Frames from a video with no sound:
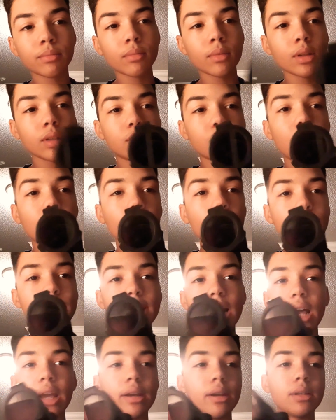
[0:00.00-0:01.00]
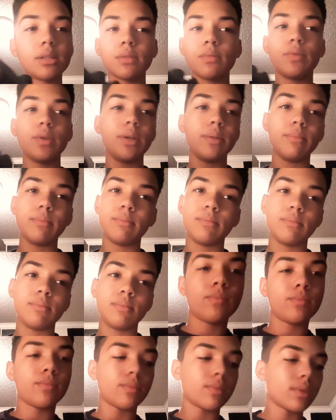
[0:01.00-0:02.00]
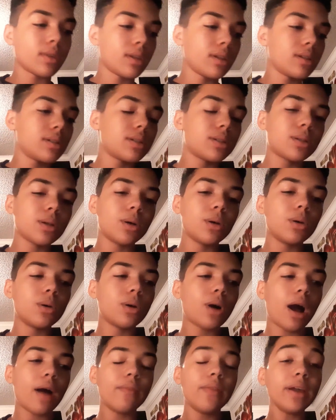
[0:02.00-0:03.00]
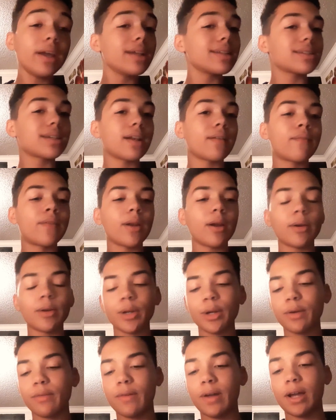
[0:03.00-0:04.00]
It's all the way tight. It doesn't fit. So I think it's gonna fit on Nerf.